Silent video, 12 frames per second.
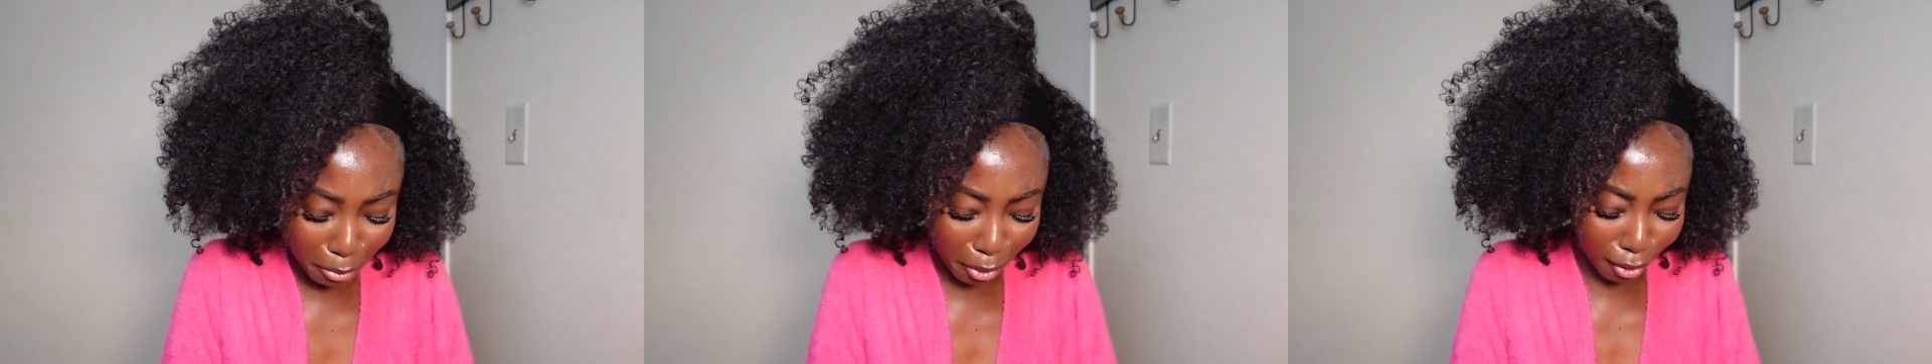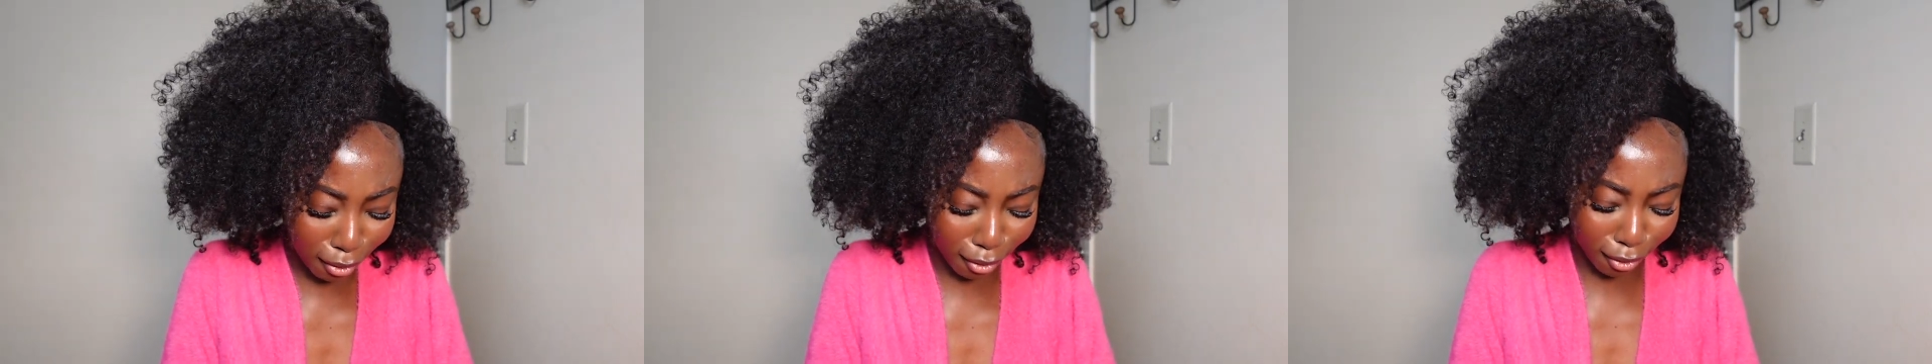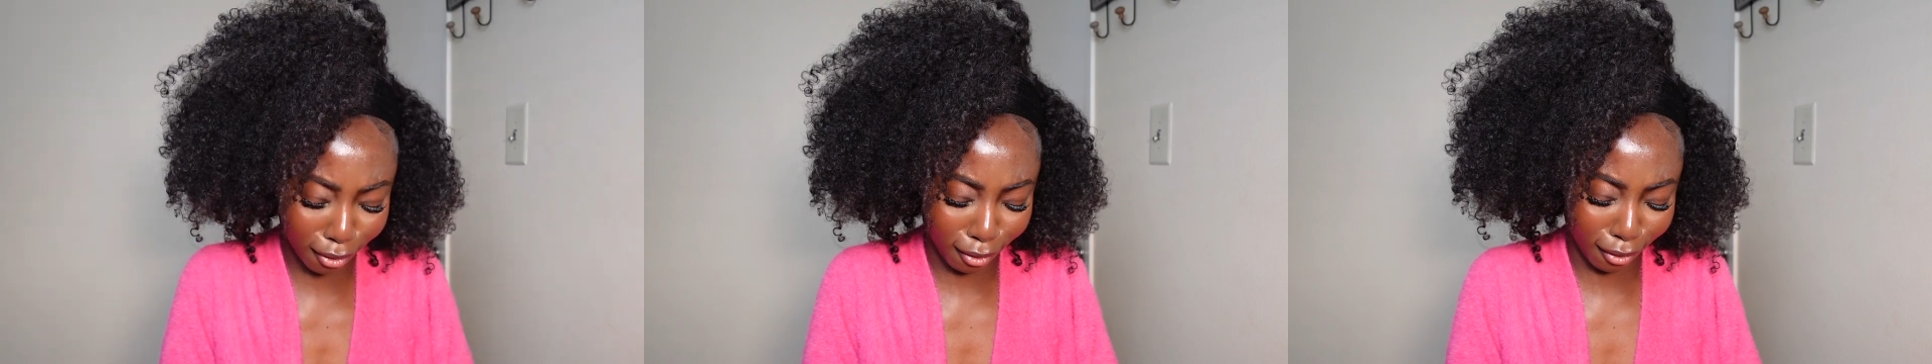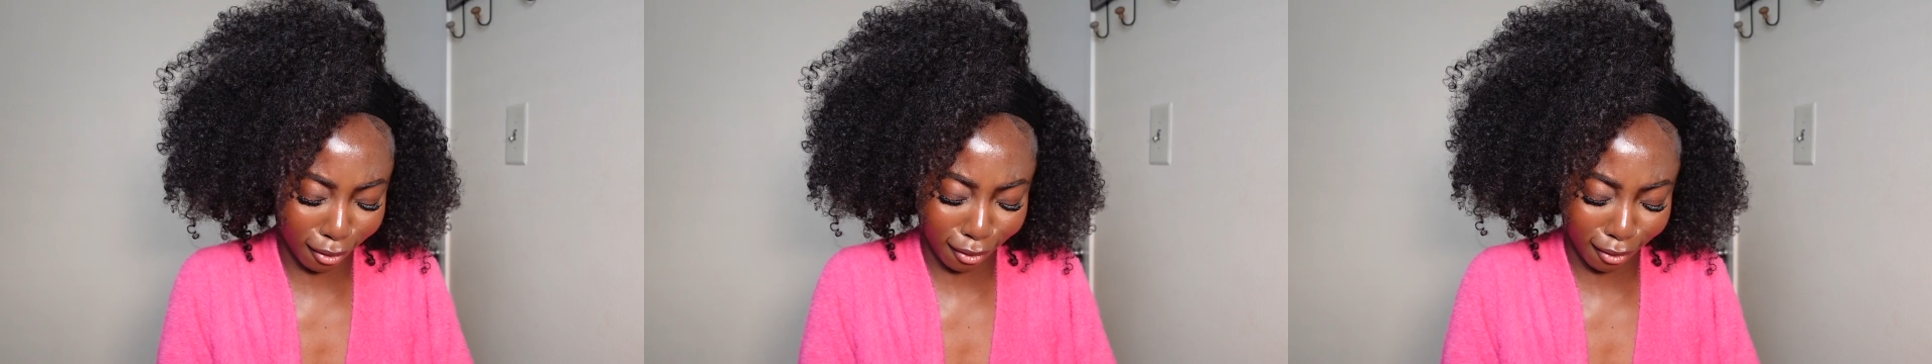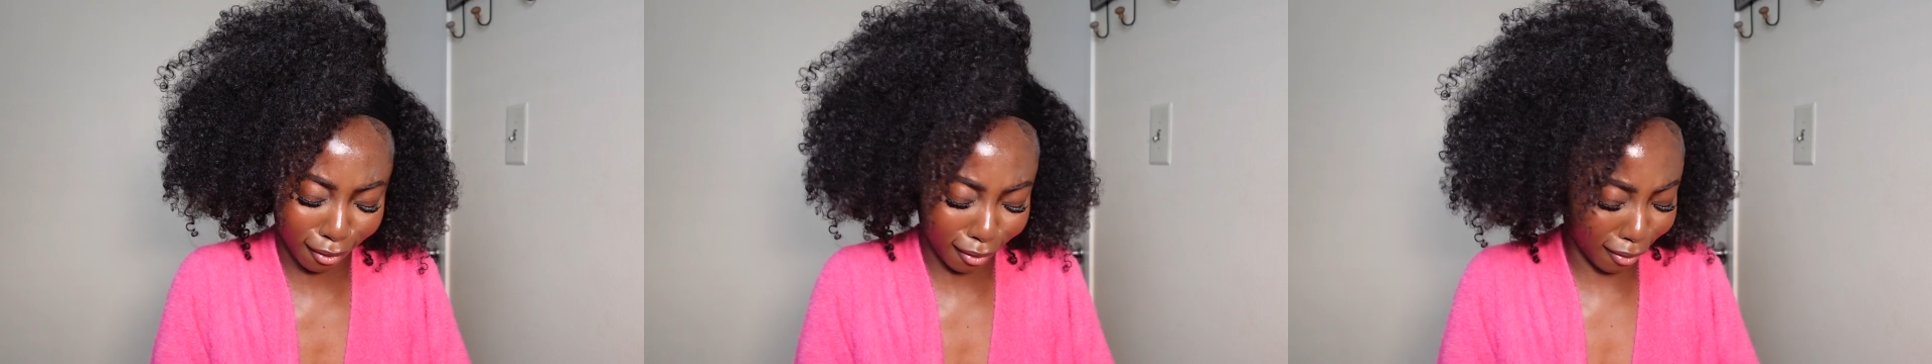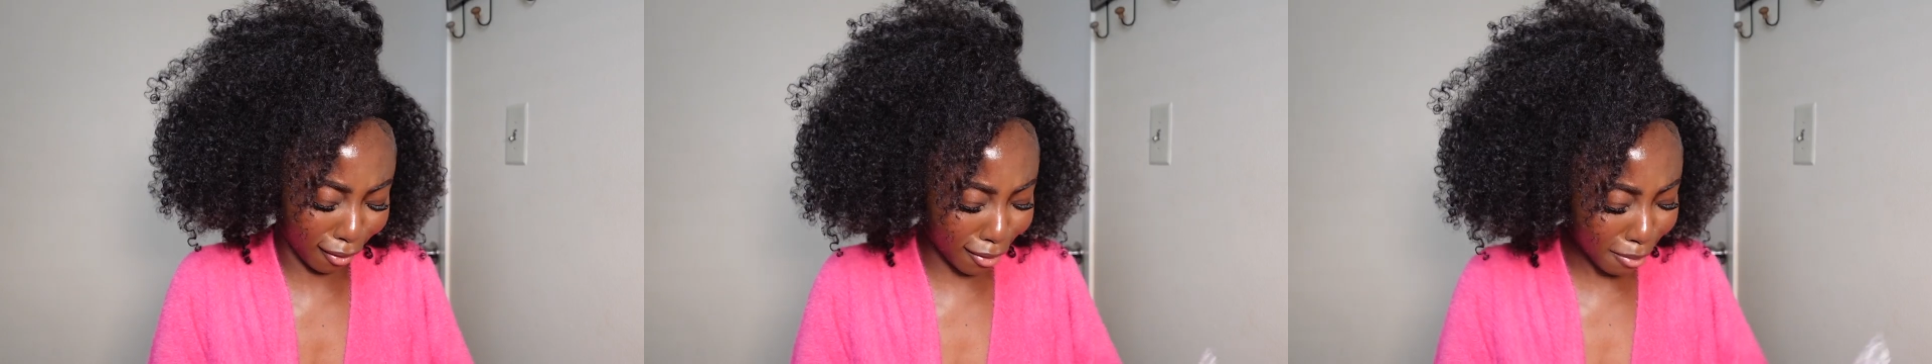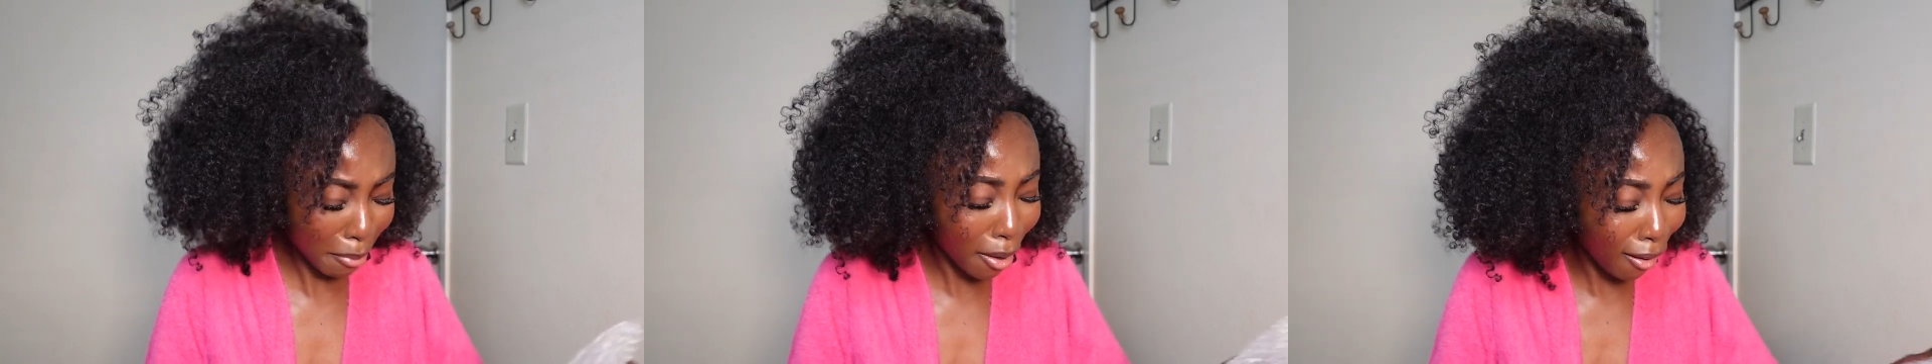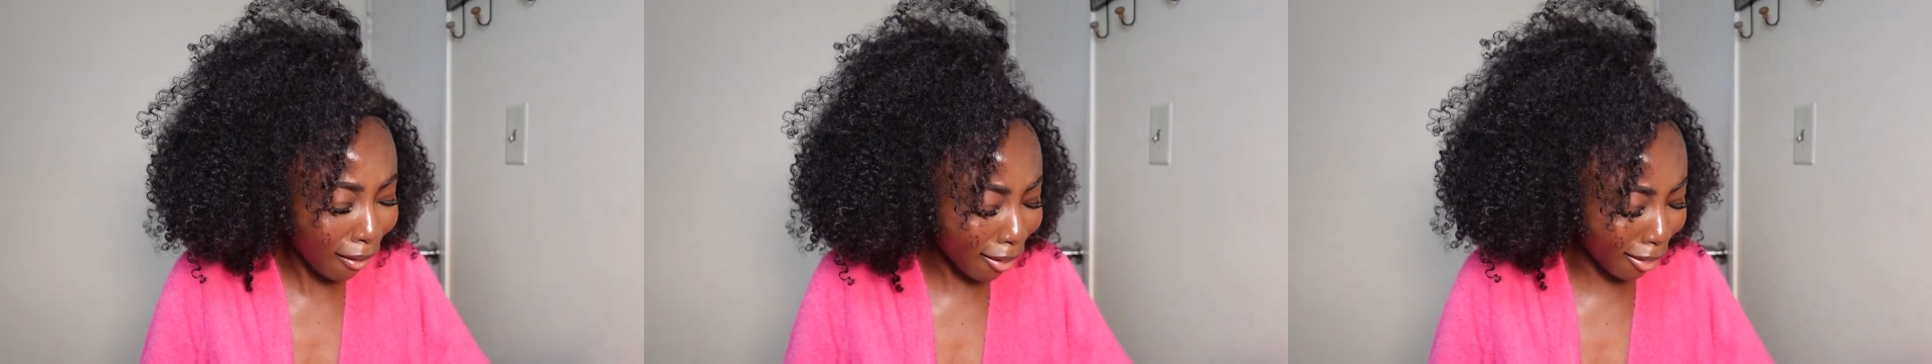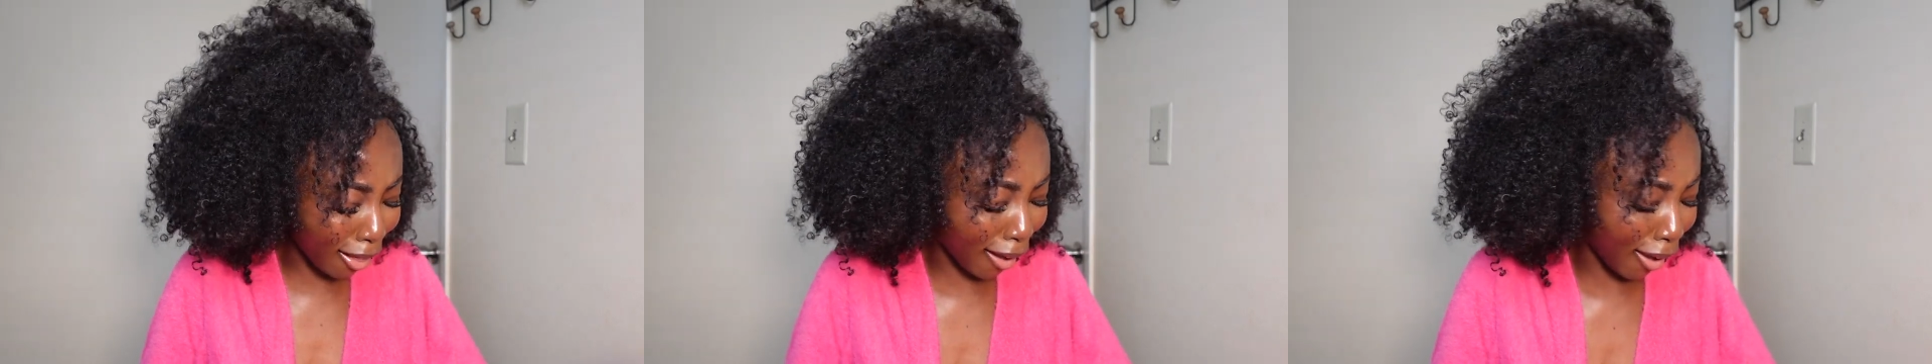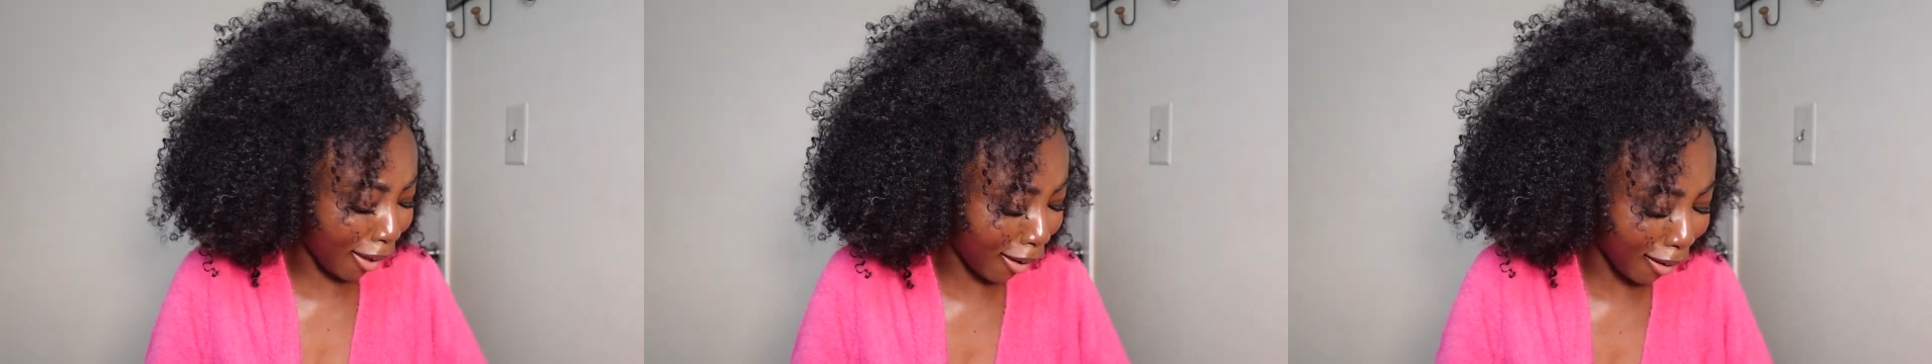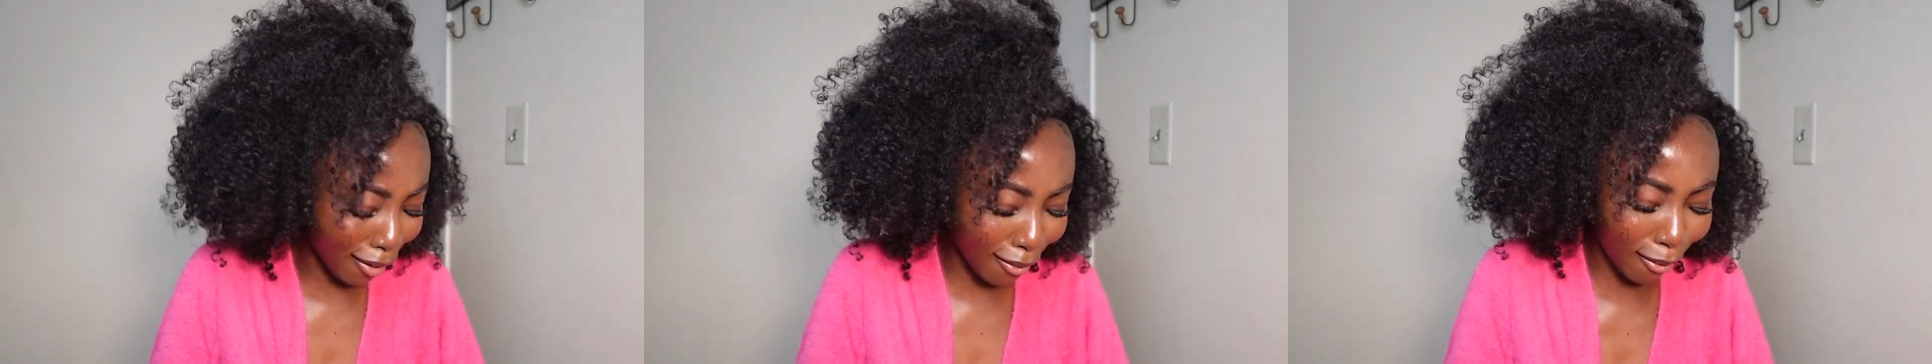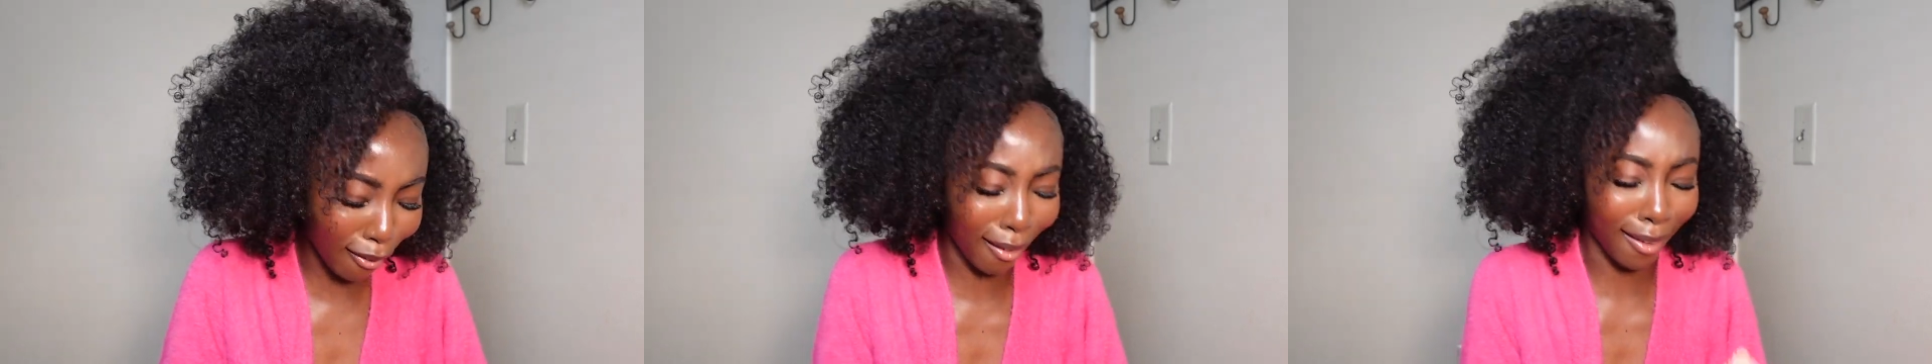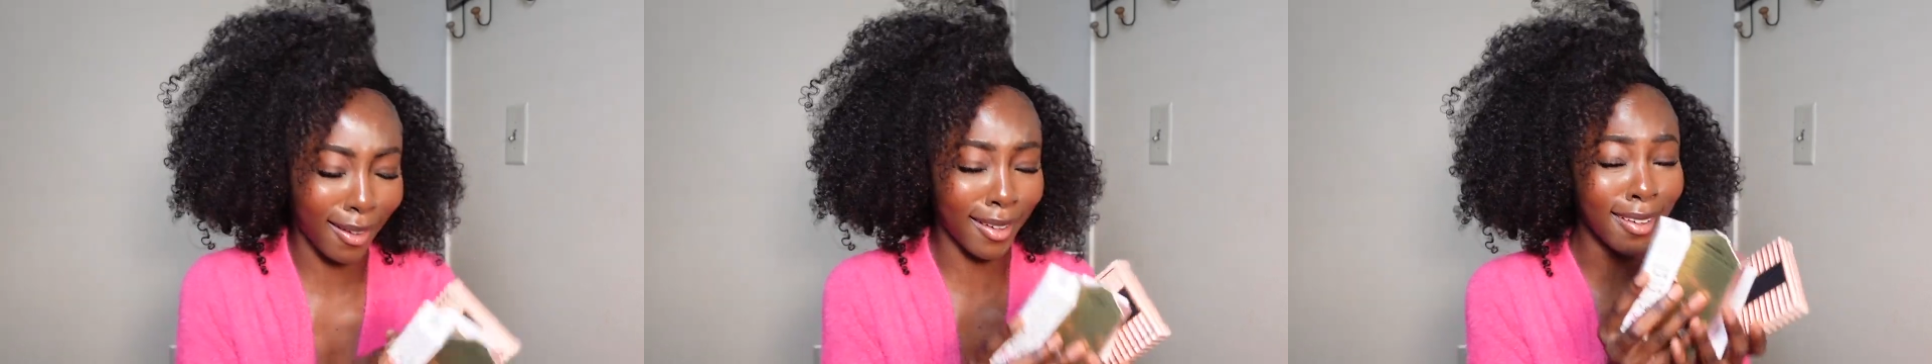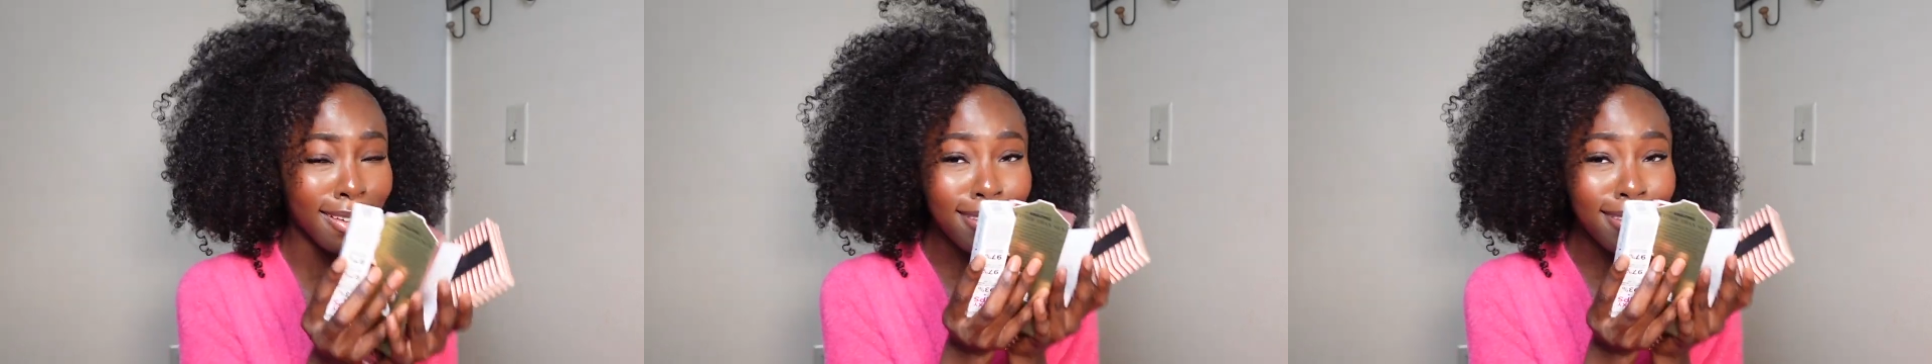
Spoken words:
makeup. Like, what?